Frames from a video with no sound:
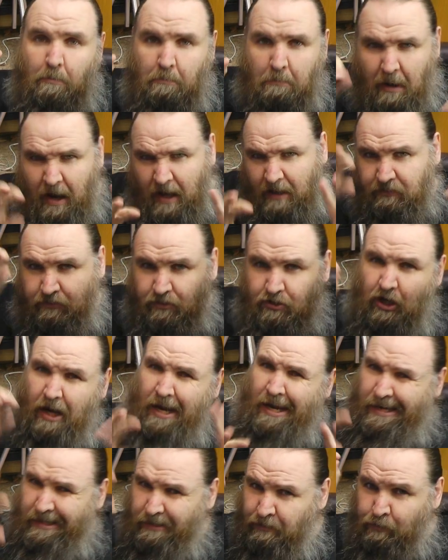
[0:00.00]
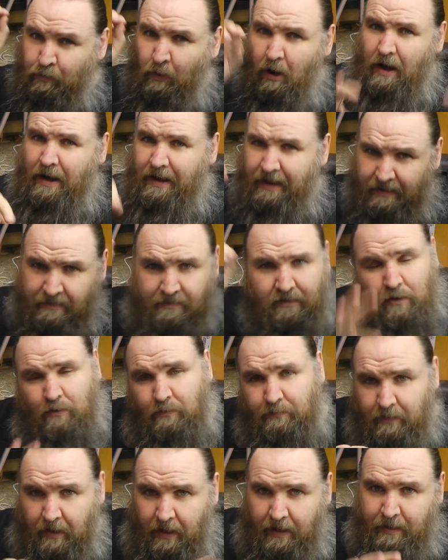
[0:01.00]
must change wires
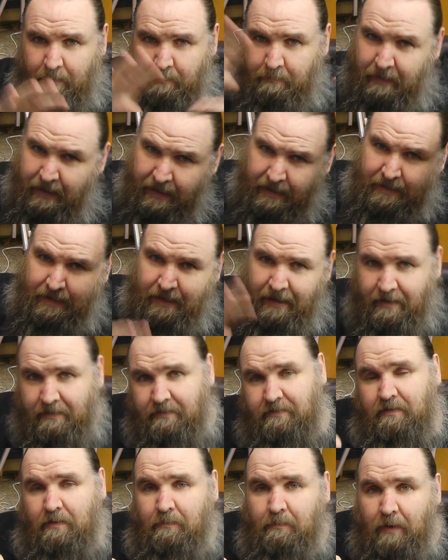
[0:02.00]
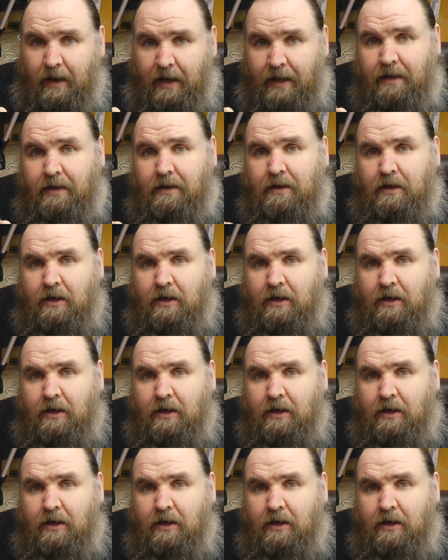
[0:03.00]
over in big letters somewhere